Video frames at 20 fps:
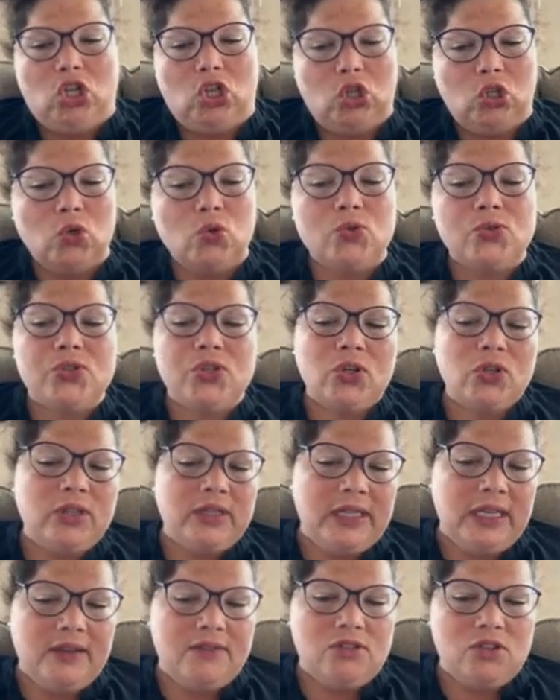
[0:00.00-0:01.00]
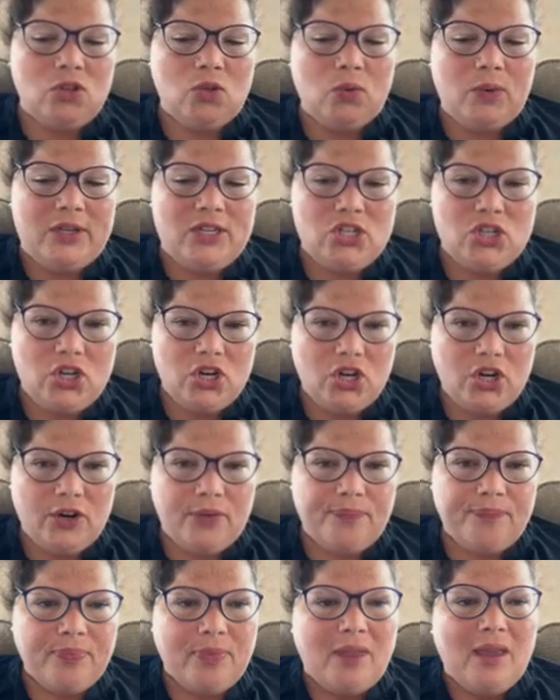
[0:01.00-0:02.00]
to lose their leaves in the winter,